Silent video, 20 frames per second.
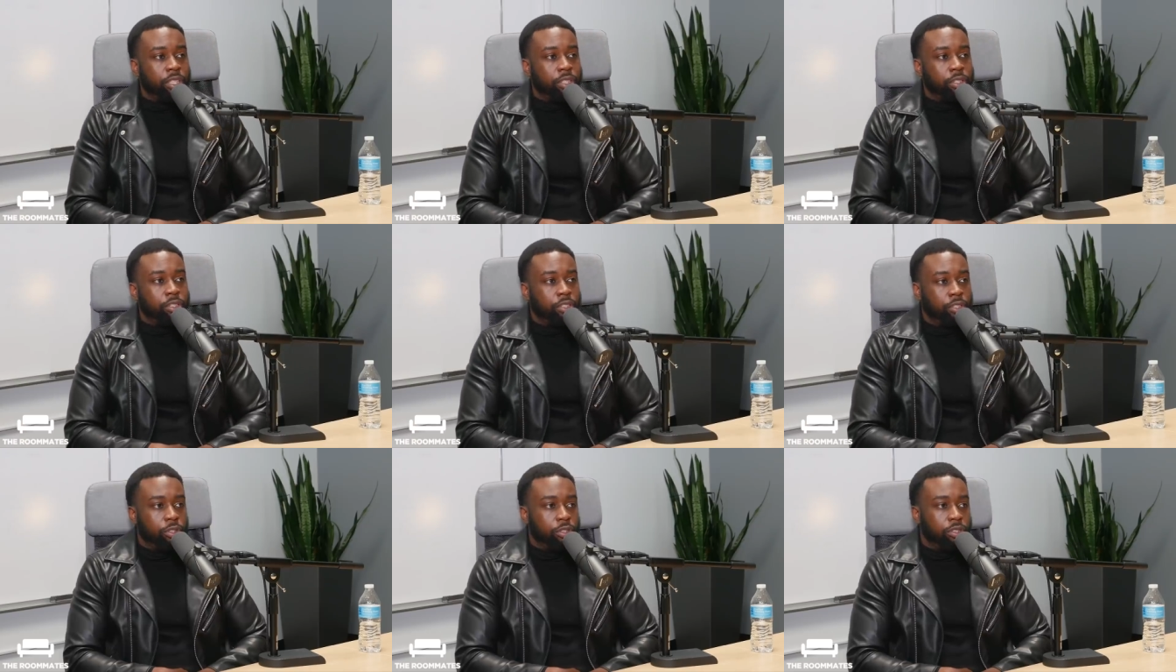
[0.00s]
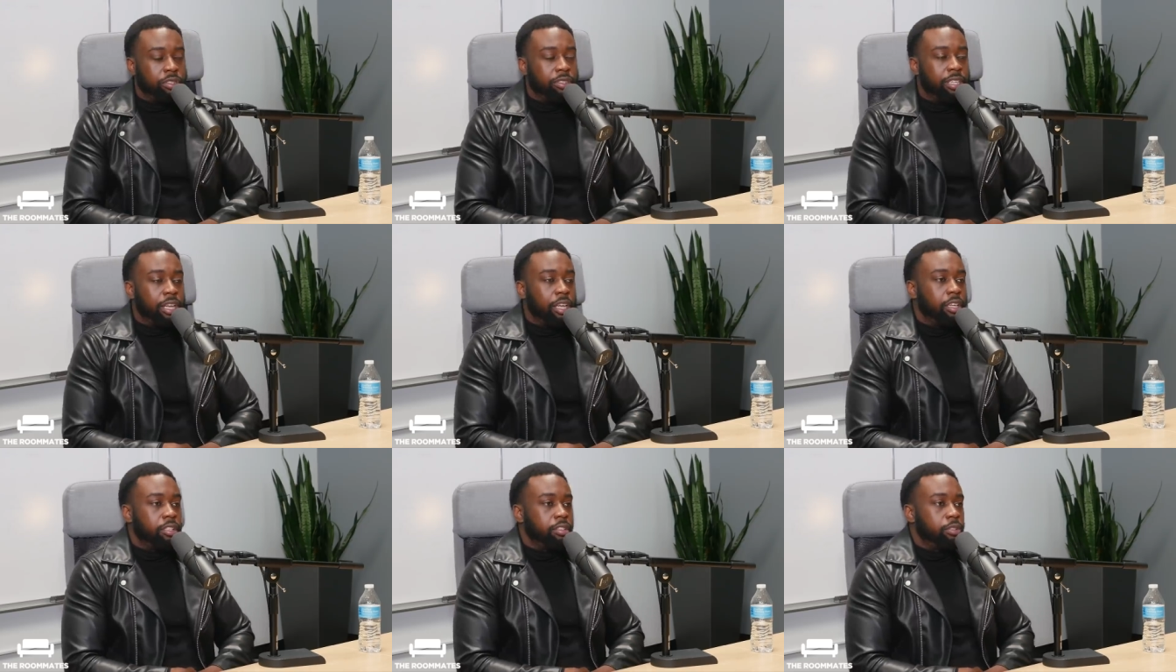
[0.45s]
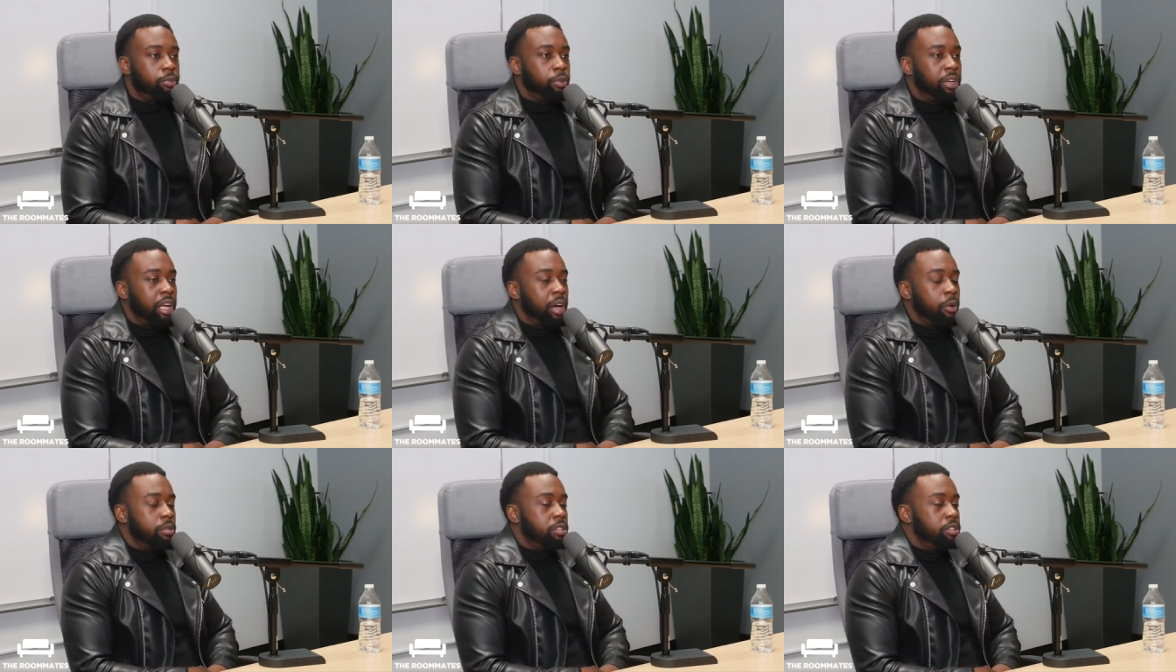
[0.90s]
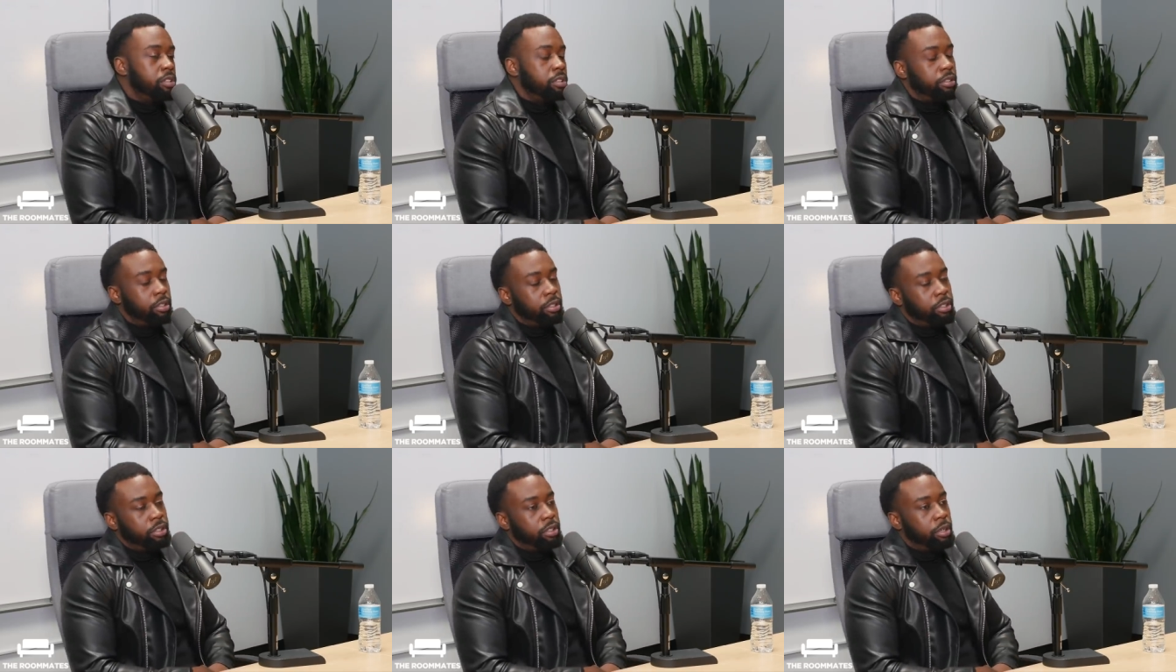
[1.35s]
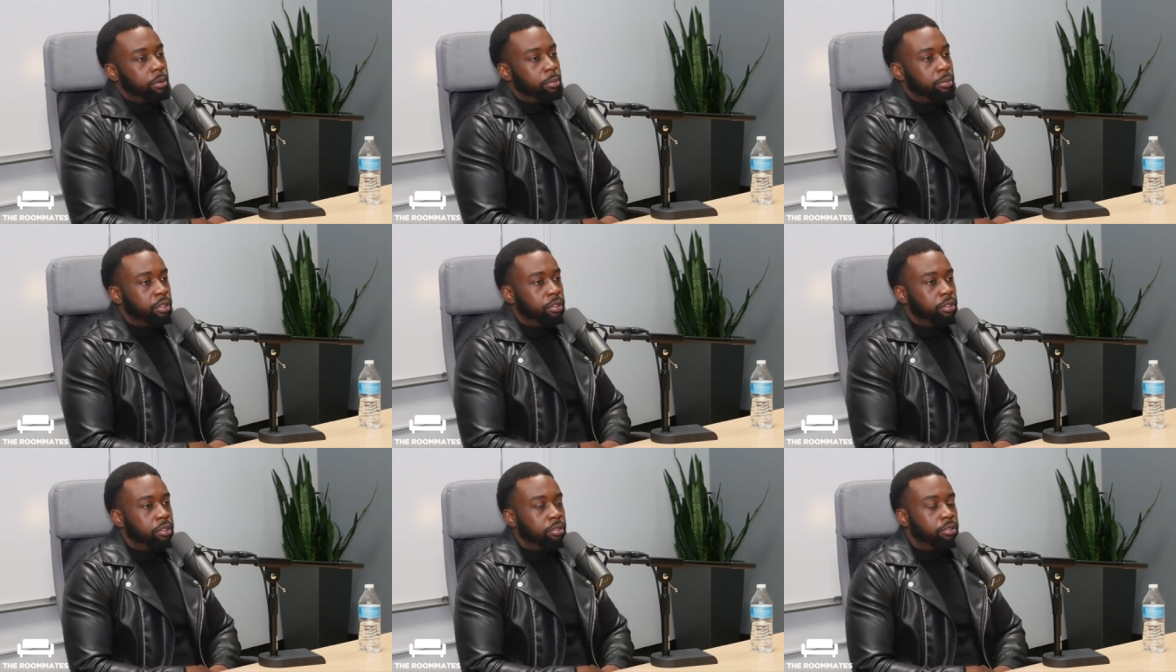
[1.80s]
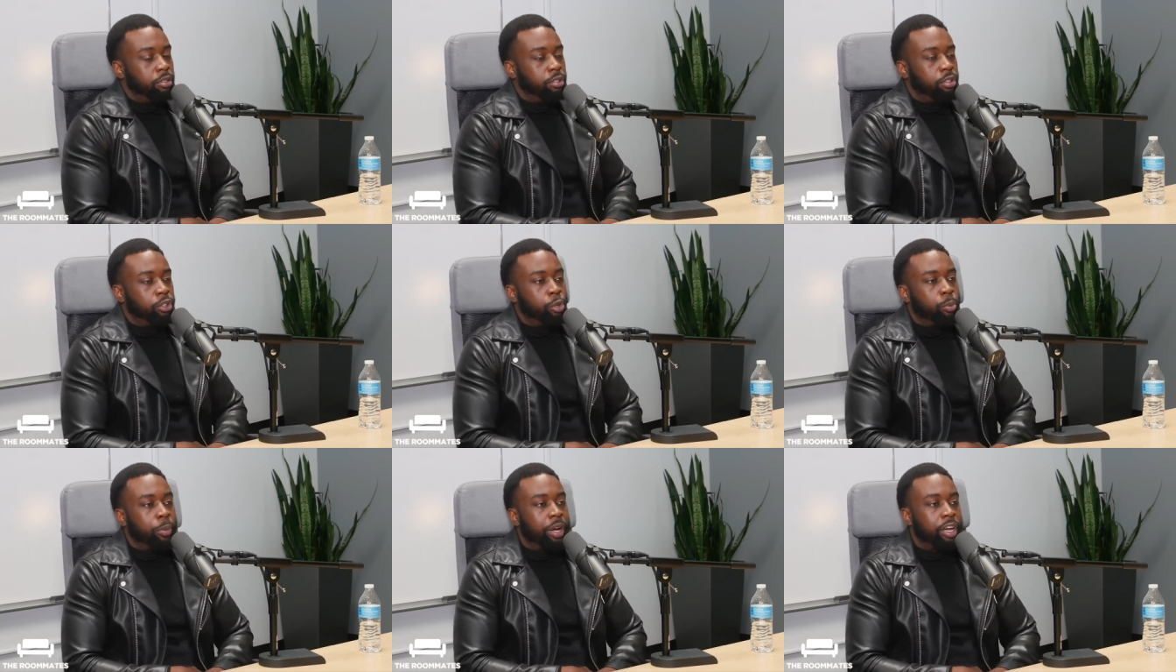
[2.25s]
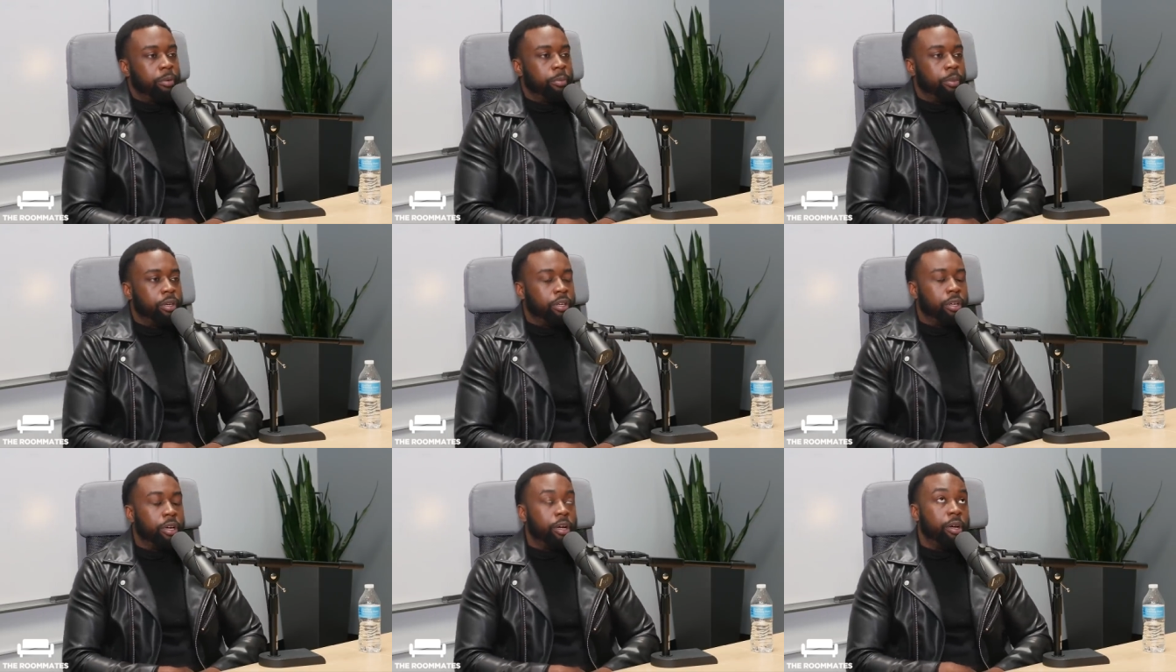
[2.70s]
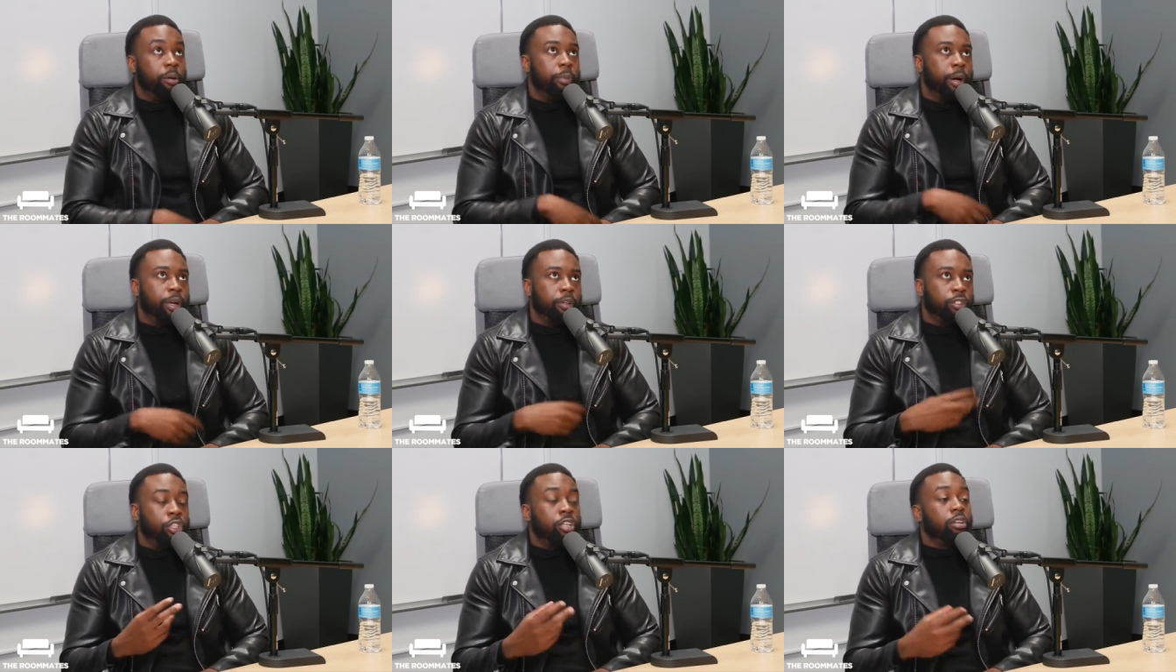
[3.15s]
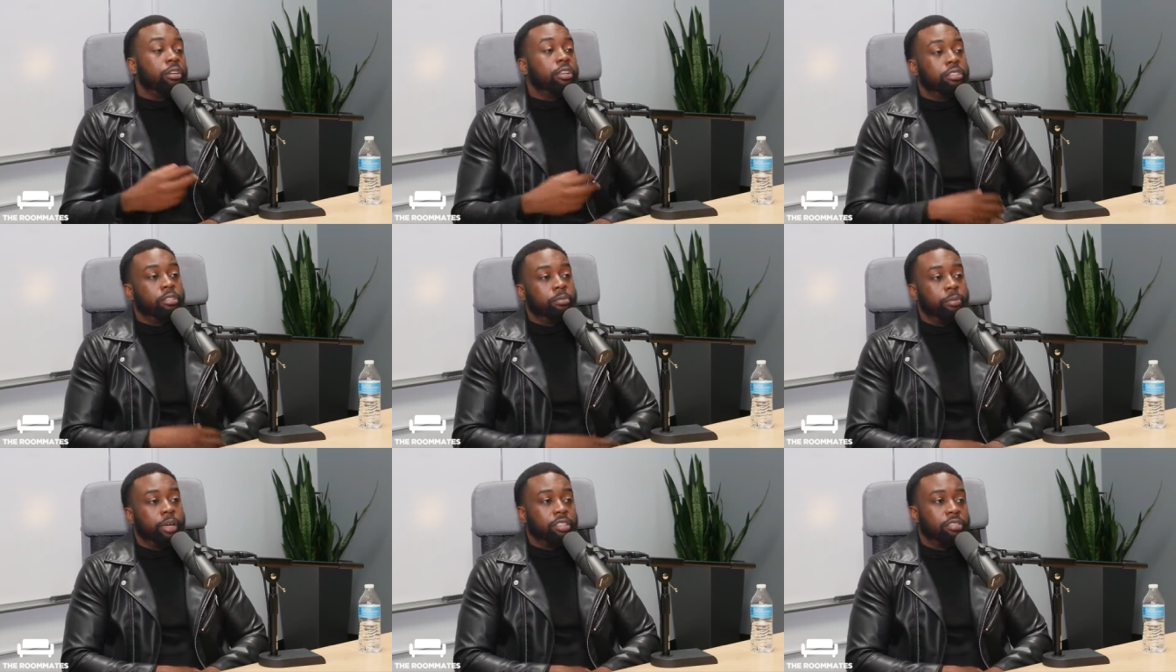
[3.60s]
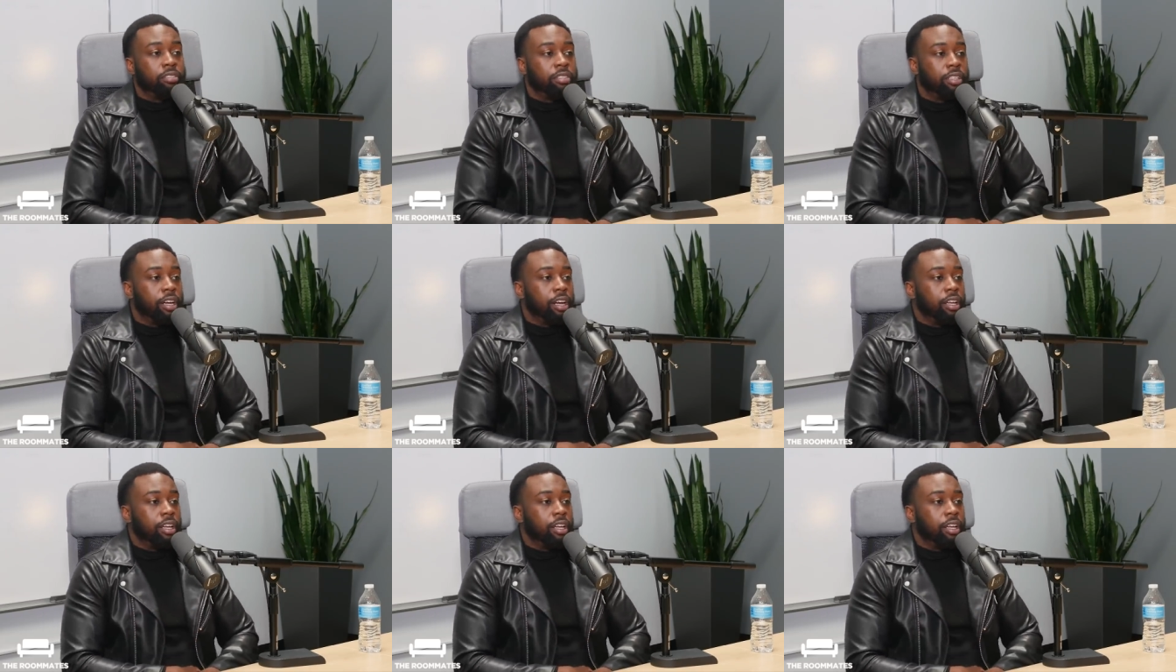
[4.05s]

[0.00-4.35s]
what they used to tell us when I was doing my my journalism major in